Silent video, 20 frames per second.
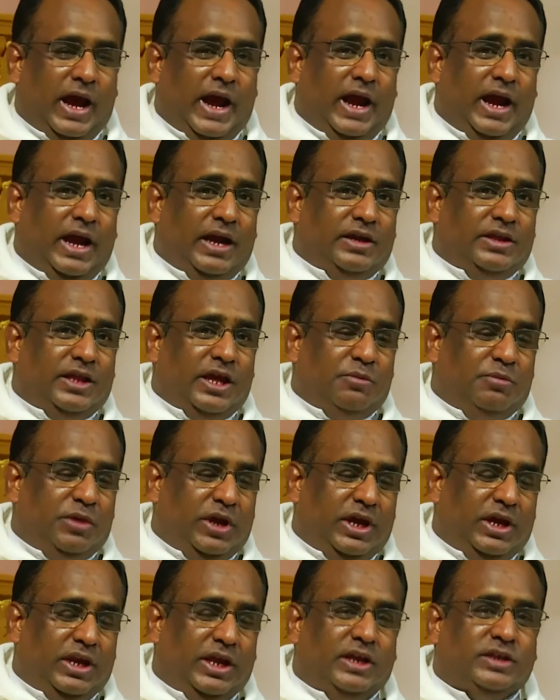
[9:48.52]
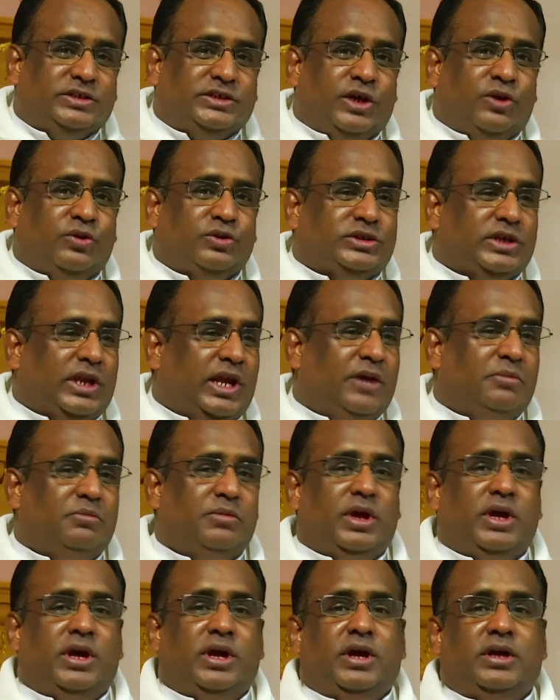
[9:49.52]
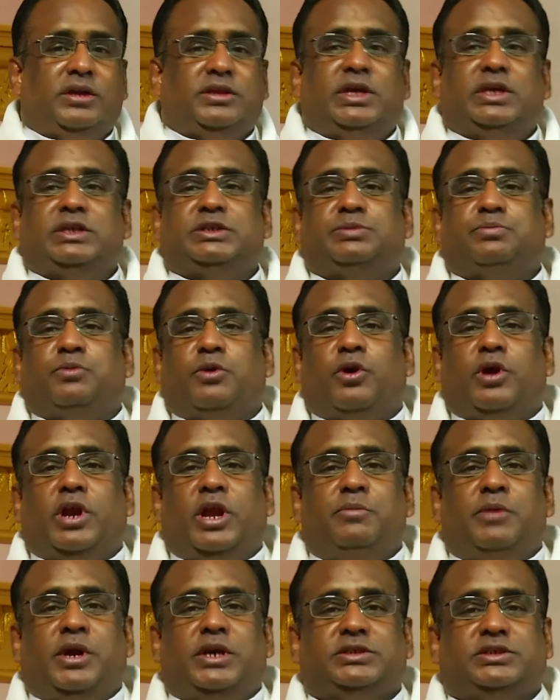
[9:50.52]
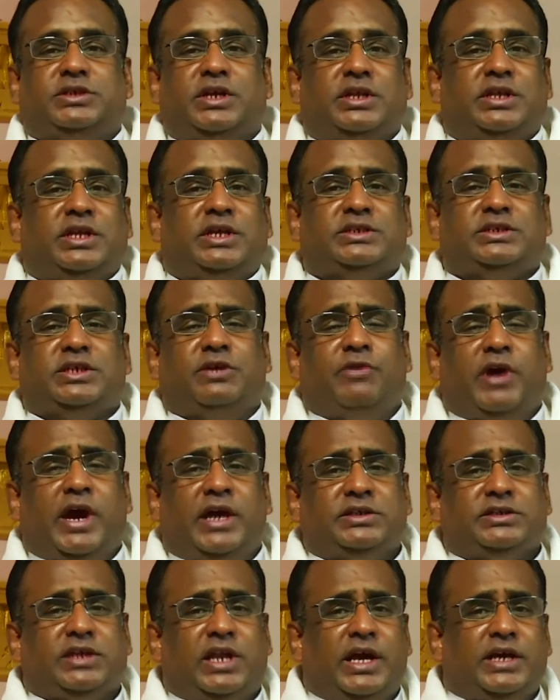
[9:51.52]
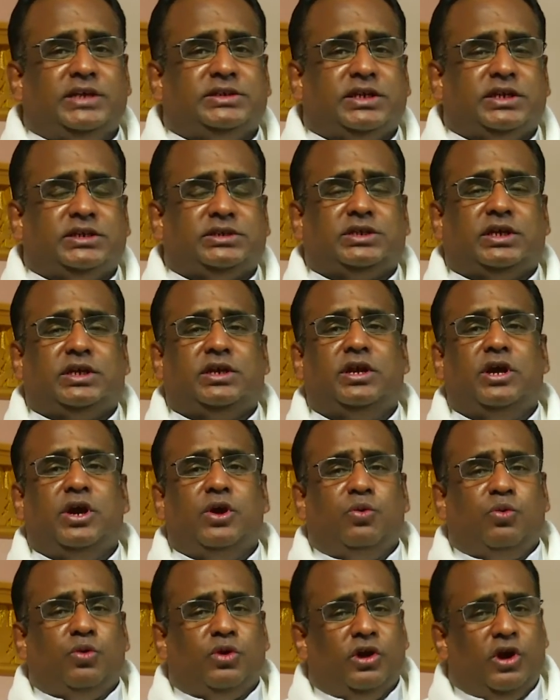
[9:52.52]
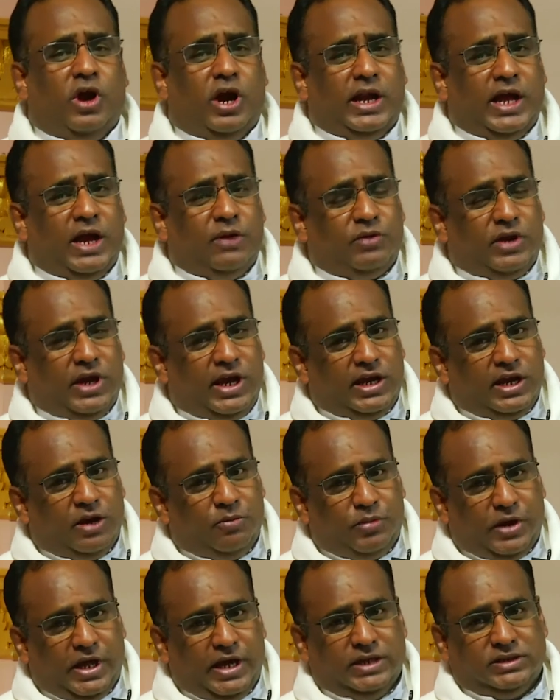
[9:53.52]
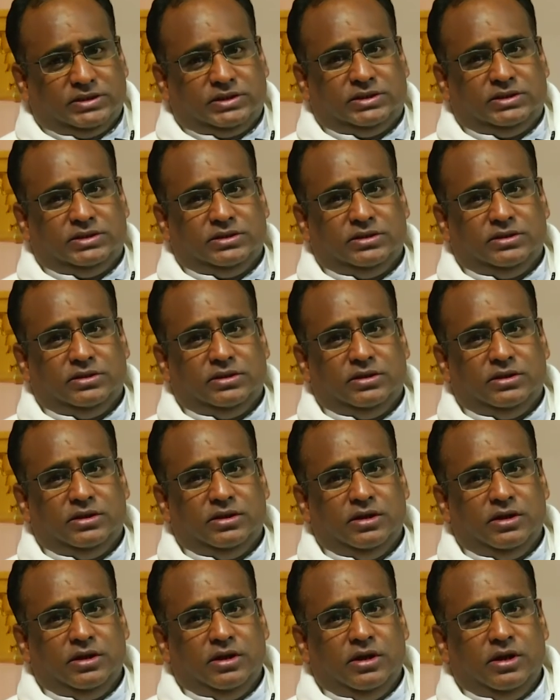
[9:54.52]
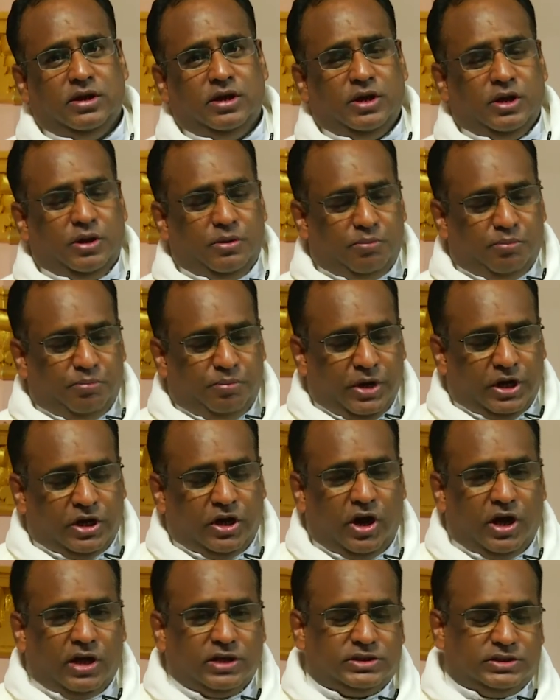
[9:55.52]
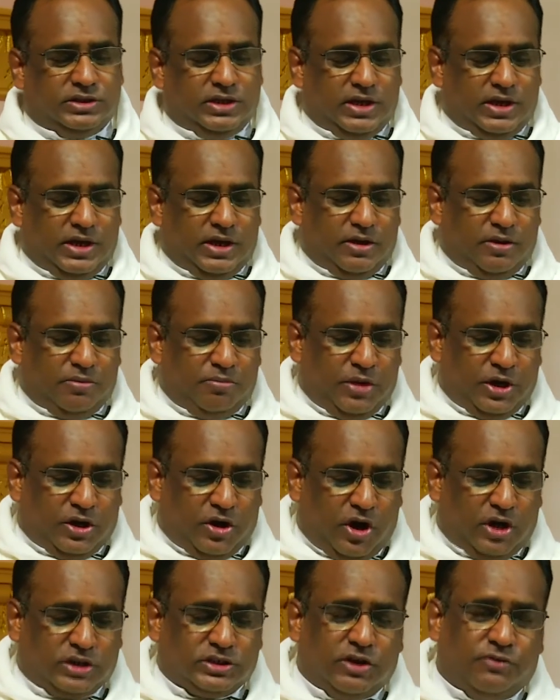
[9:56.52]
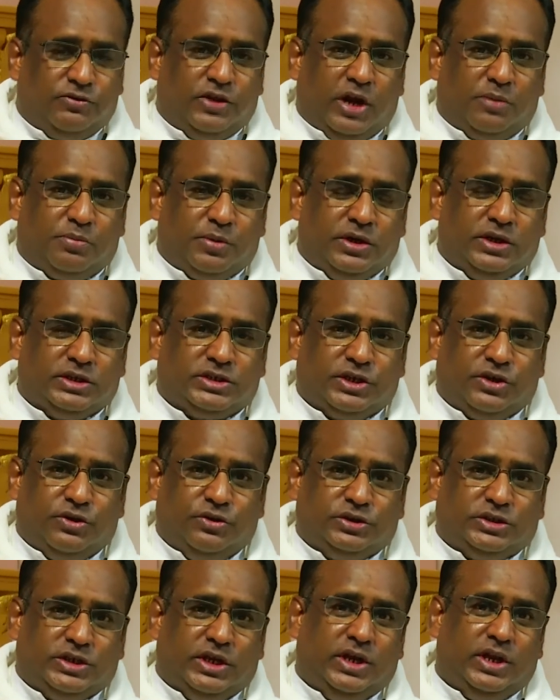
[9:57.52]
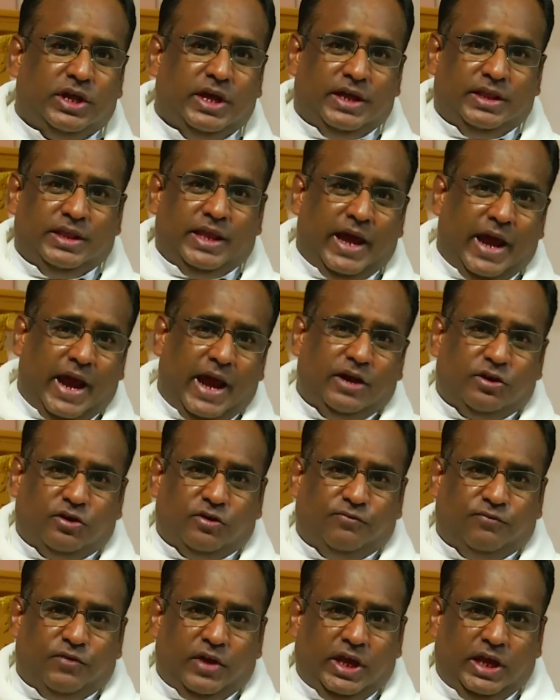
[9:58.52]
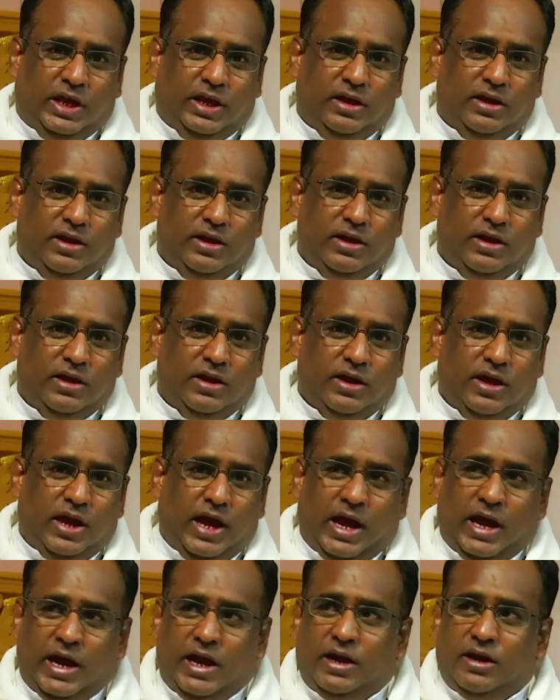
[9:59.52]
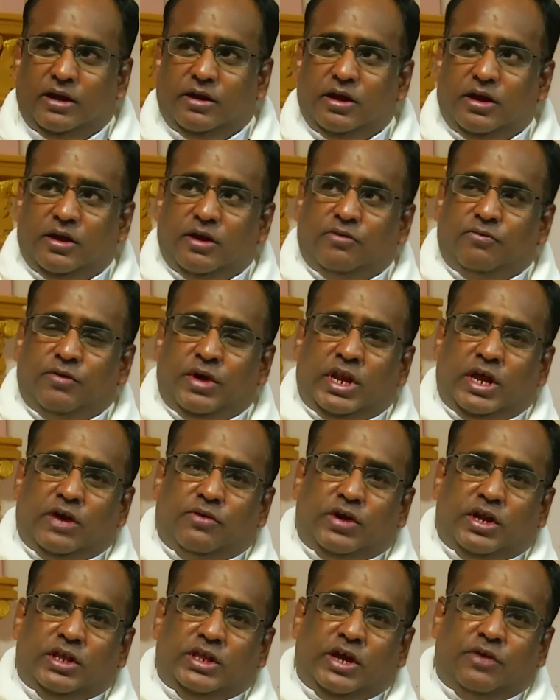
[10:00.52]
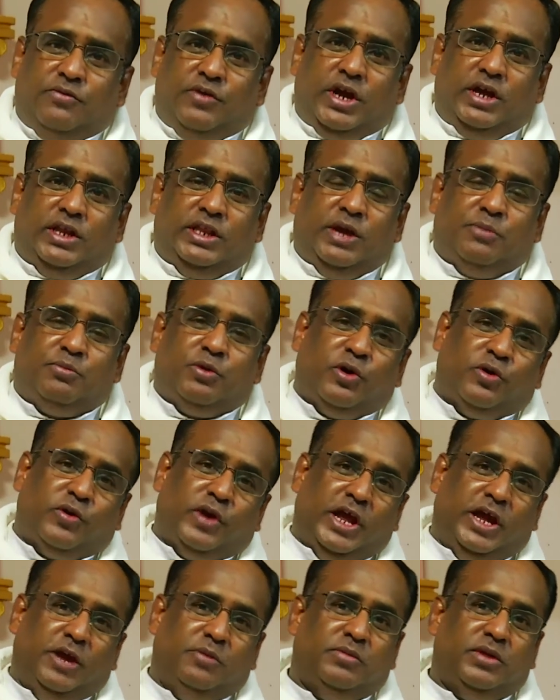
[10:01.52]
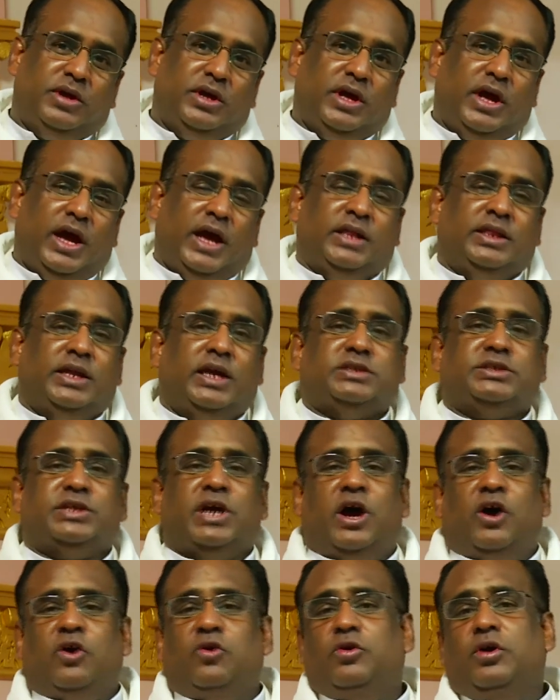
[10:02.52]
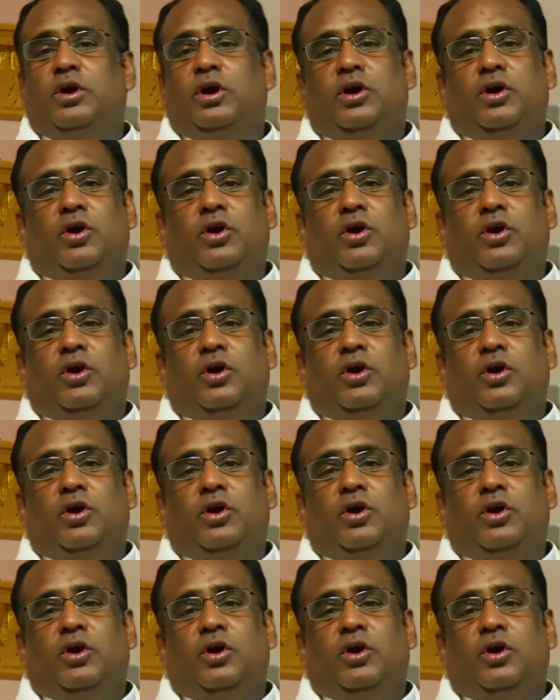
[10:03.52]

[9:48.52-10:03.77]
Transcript: had they been in Jerusalem, this proclamation, this evangelization would not have taken place. Because, because of that persecution, they had to flee. And wherever they went, they proclaimed. And that's how